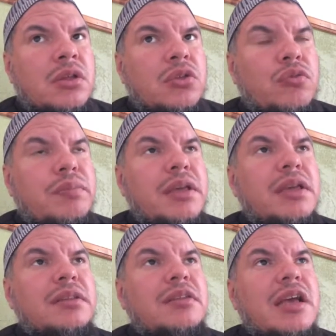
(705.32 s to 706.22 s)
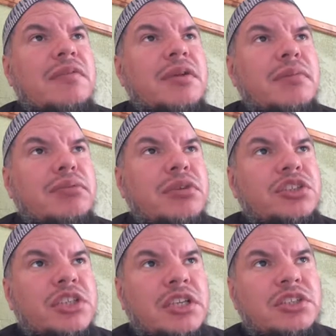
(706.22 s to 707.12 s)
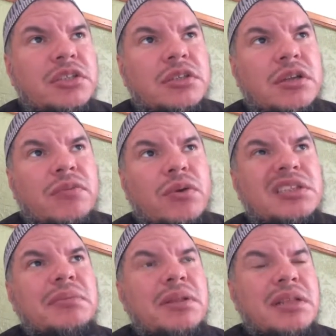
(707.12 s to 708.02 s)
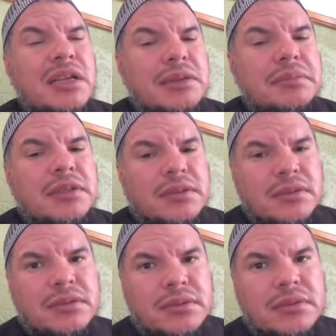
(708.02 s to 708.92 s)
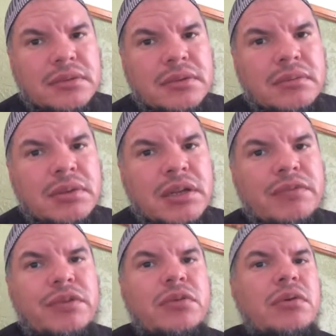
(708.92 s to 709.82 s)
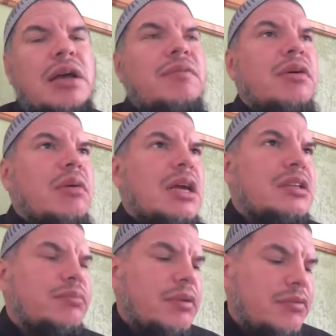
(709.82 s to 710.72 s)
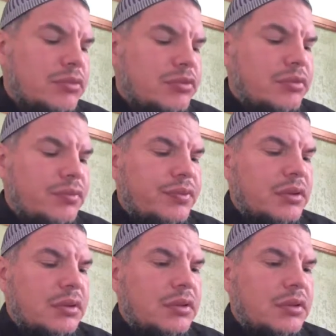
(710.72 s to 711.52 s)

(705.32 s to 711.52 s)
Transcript: you begin to have an appreciation of what the madhahib did. But if you don't have a grasp of Usul al-Fiqh,